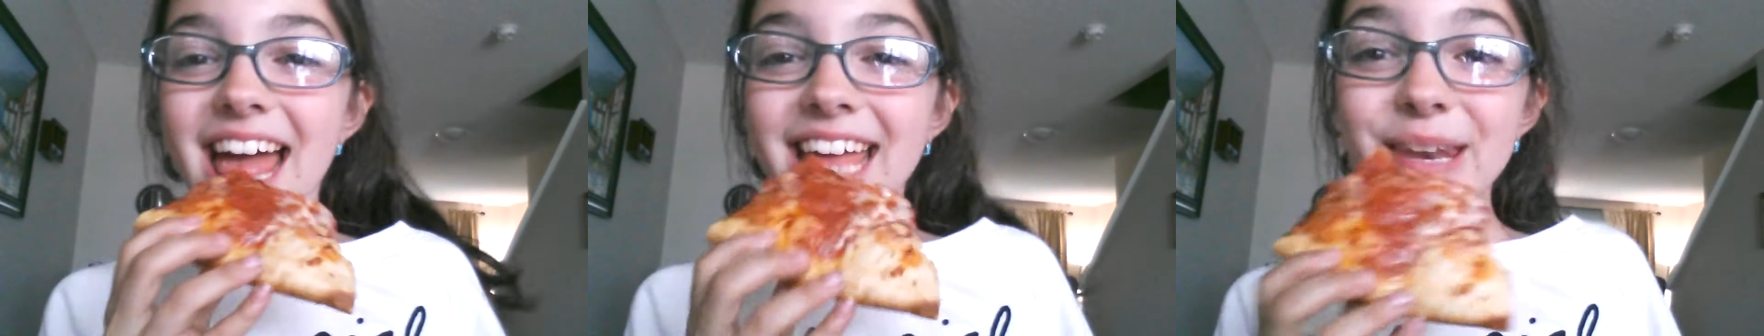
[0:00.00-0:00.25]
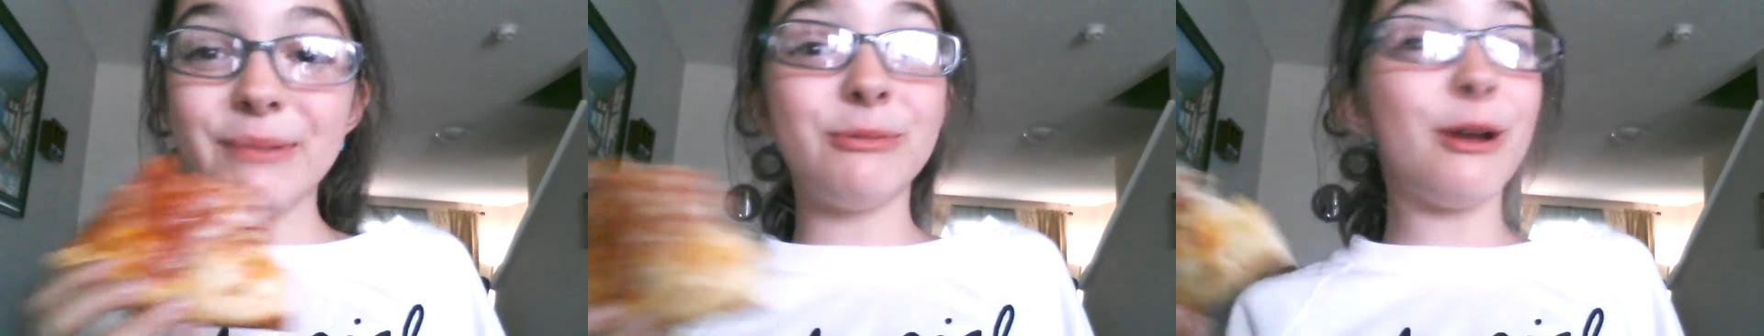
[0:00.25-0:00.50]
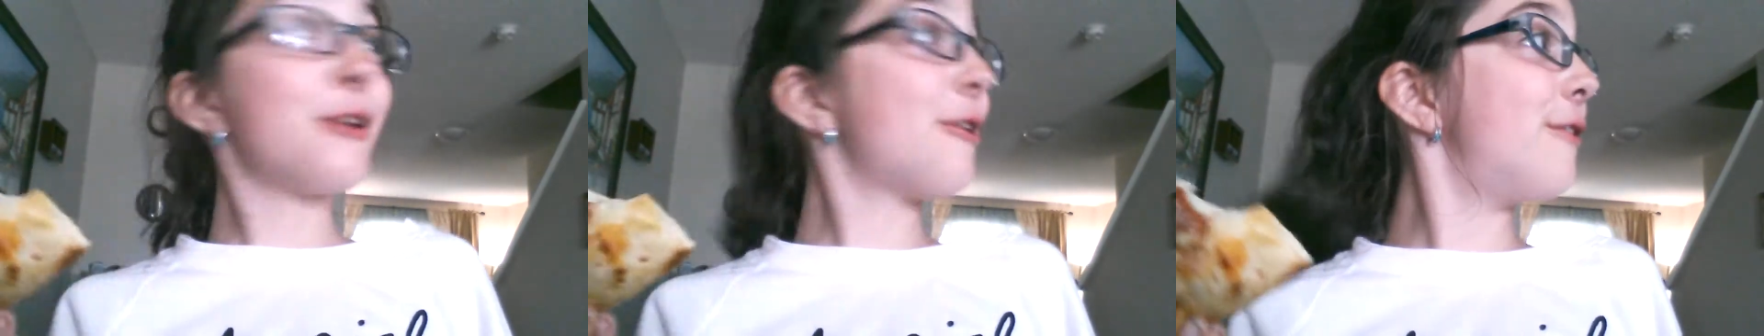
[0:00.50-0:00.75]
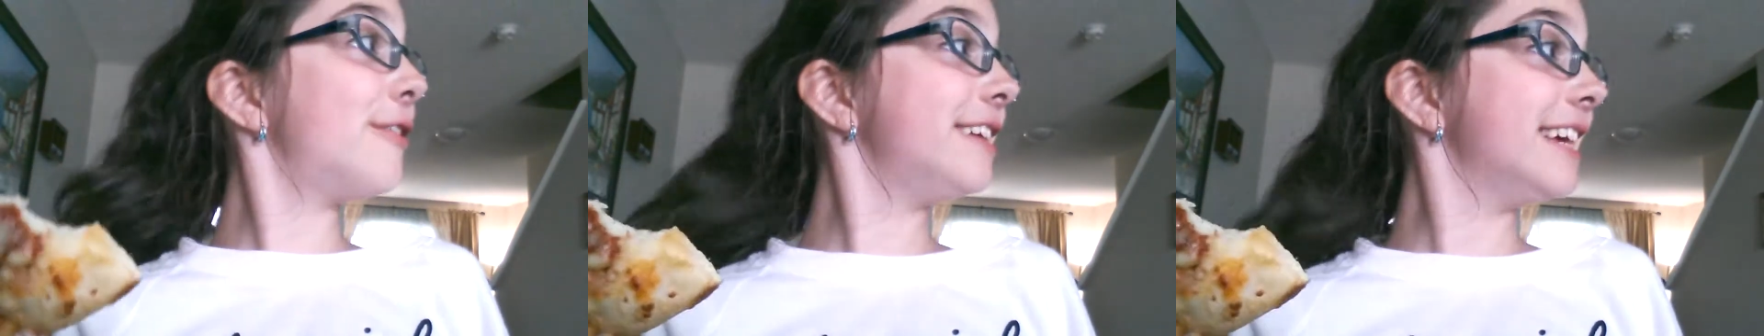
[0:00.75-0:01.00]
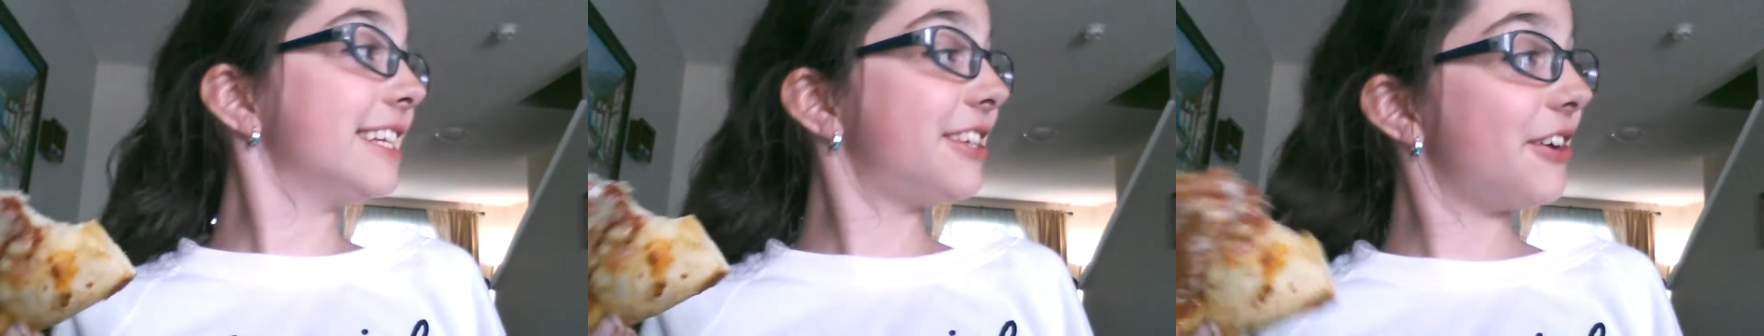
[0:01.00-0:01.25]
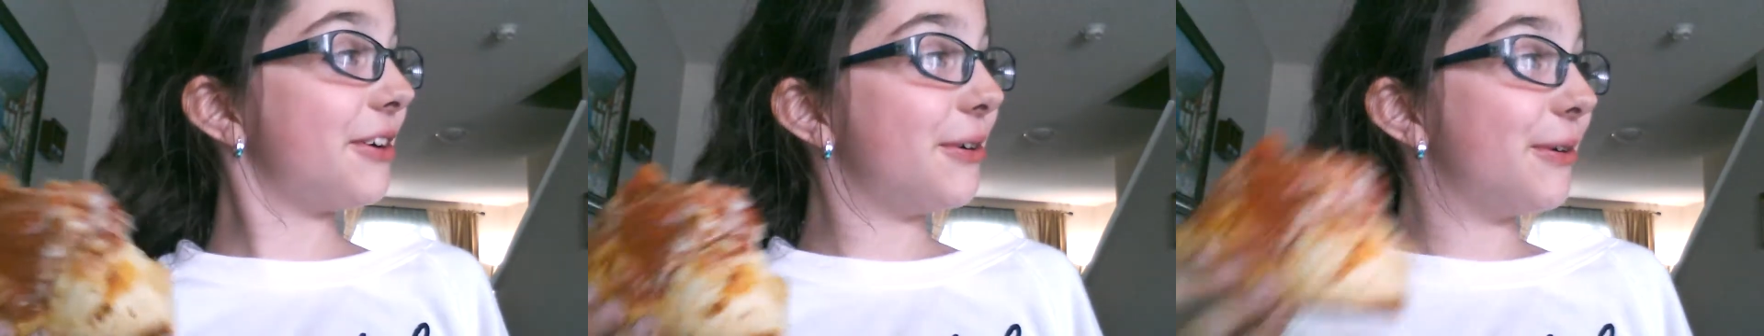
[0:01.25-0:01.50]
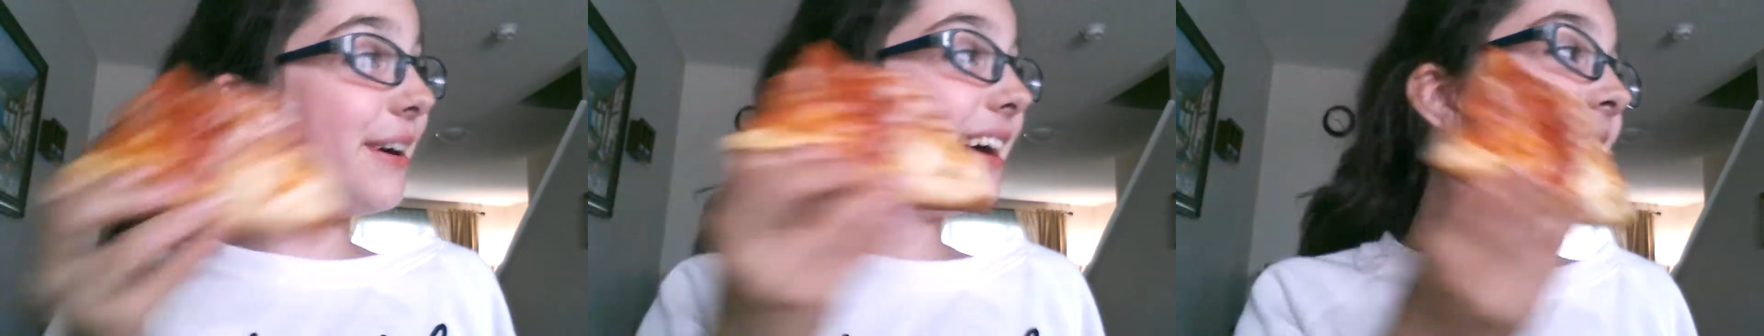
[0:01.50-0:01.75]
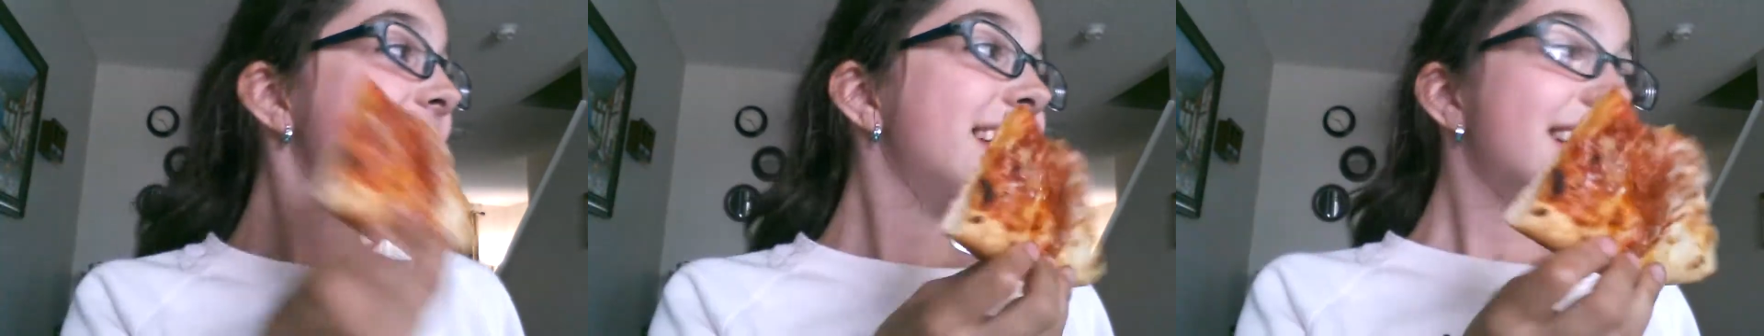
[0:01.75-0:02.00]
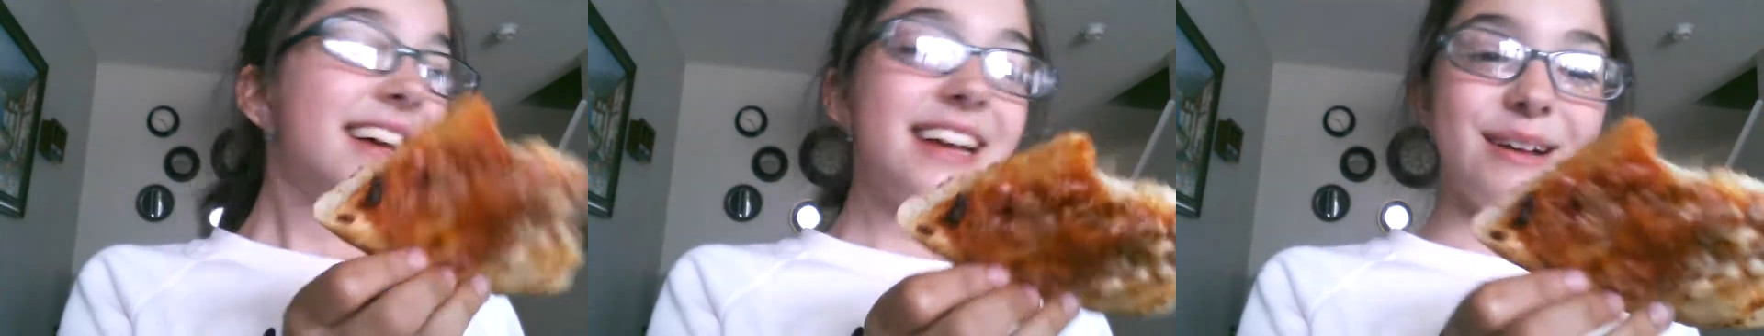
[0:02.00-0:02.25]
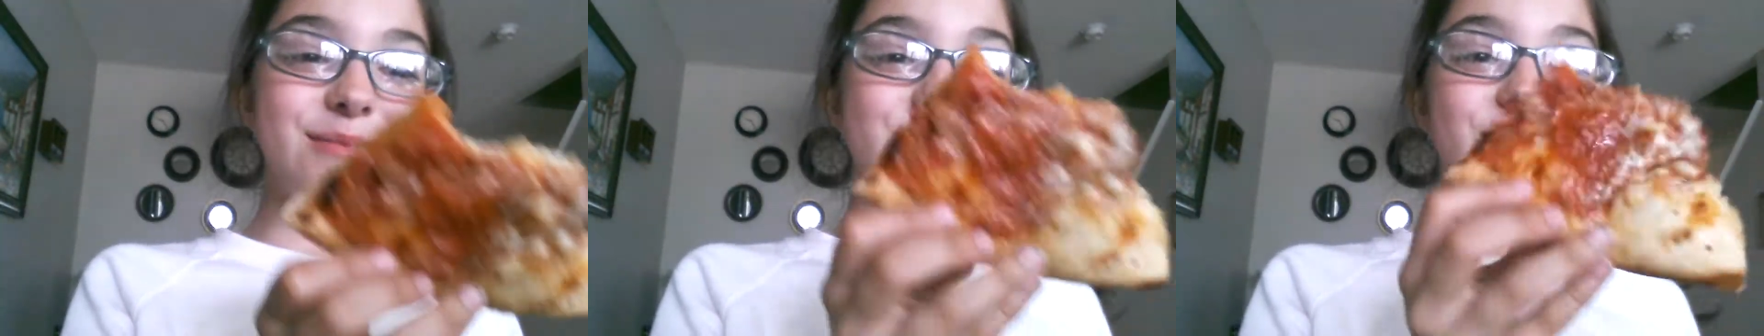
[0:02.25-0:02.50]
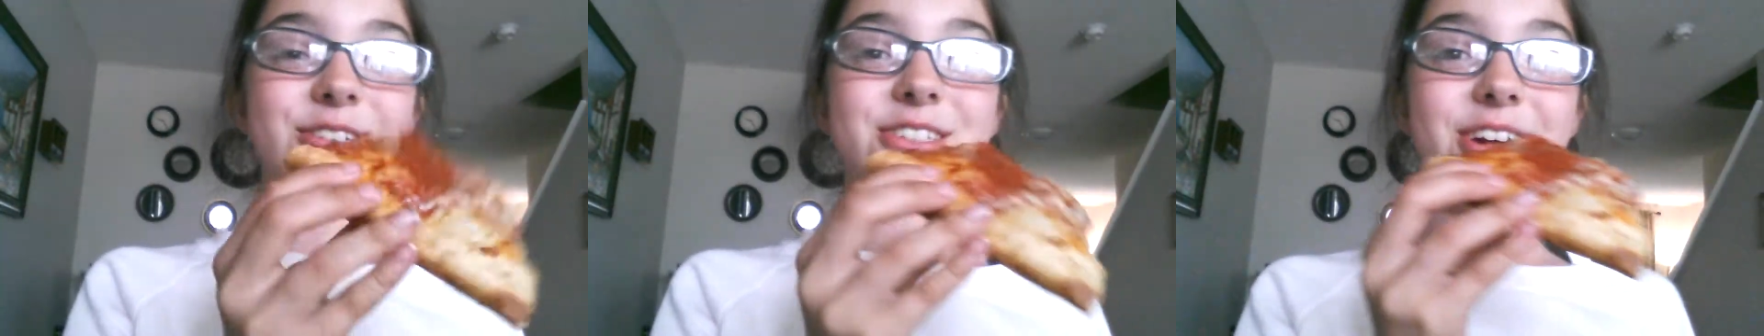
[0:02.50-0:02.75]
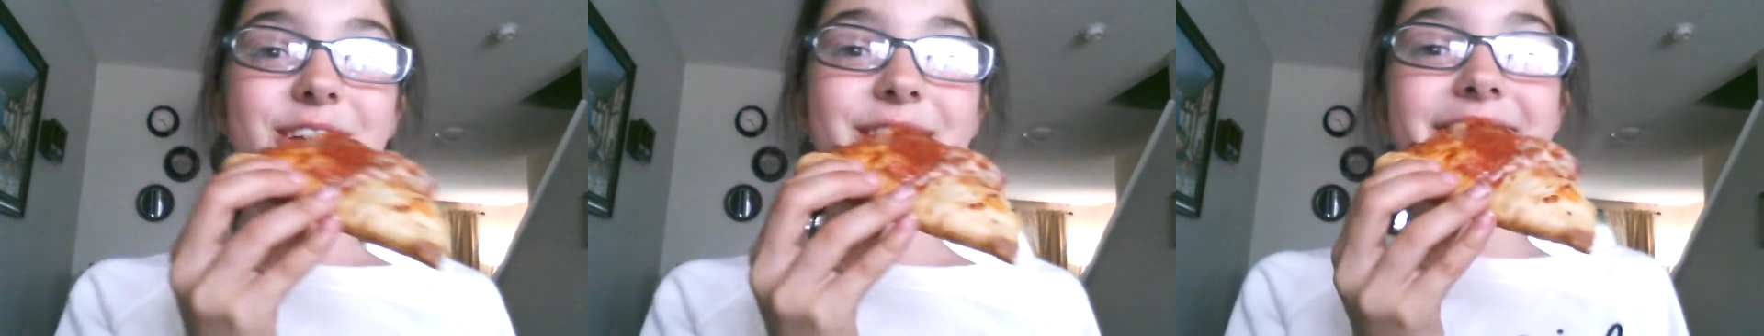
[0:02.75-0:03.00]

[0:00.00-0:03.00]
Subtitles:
And I'm recording too. I'm so sorry.